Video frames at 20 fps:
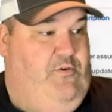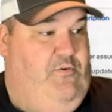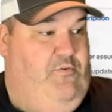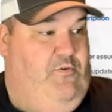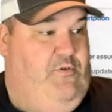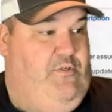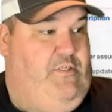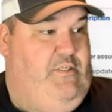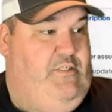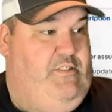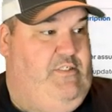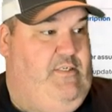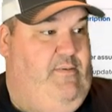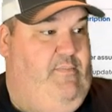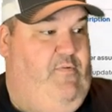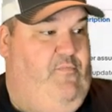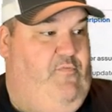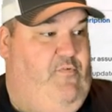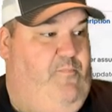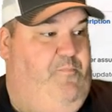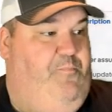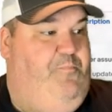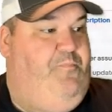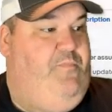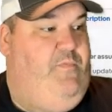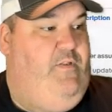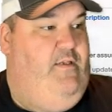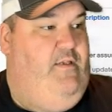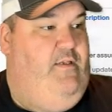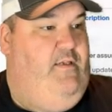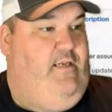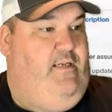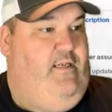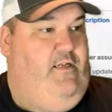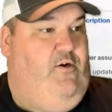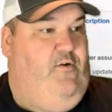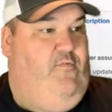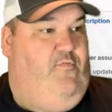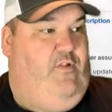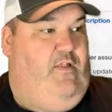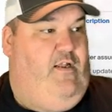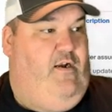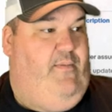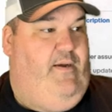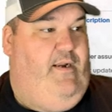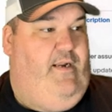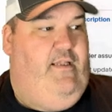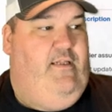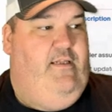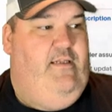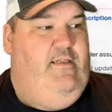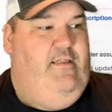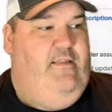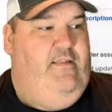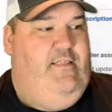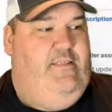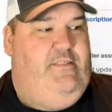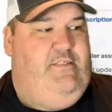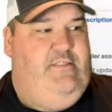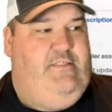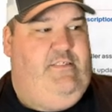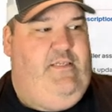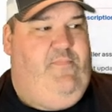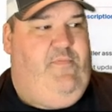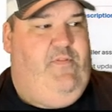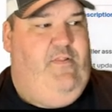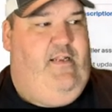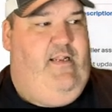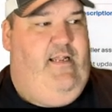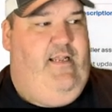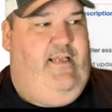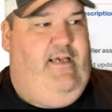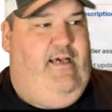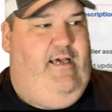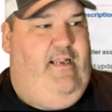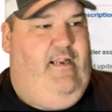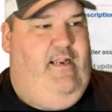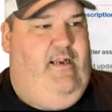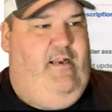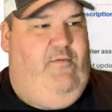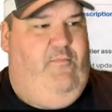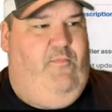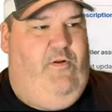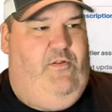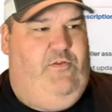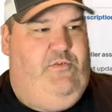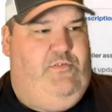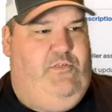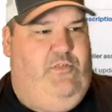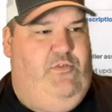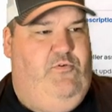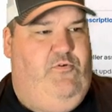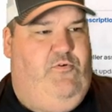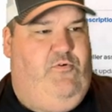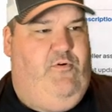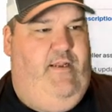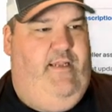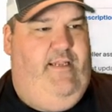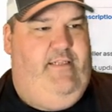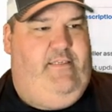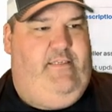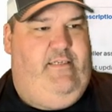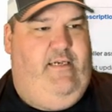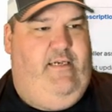coolers because some of them can go for a lot of money. This is something that I got in one of those loot crate